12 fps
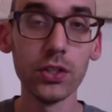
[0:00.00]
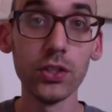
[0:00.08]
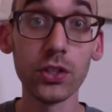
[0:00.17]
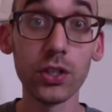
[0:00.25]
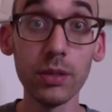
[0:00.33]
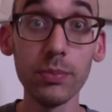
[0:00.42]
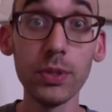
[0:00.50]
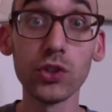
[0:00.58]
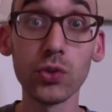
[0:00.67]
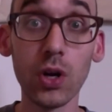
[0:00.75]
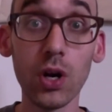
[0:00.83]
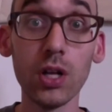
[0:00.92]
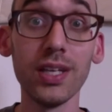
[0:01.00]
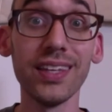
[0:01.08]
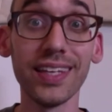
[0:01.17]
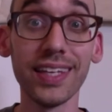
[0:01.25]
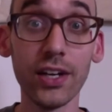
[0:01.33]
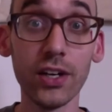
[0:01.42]
you're going to be
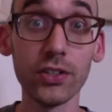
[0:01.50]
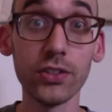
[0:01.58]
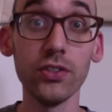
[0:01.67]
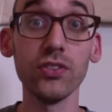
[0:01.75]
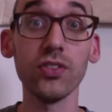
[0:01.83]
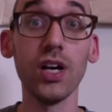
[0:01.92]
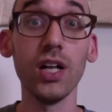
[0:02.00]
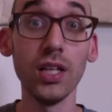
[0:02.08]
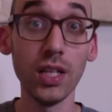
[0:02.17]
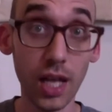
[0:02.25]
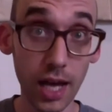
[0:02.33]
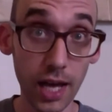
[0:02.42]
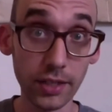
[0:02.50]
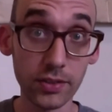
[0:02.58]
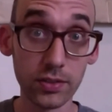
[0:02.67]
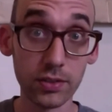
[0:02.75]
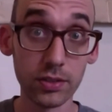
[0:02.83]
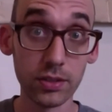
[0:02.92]
drawing the characters a lot.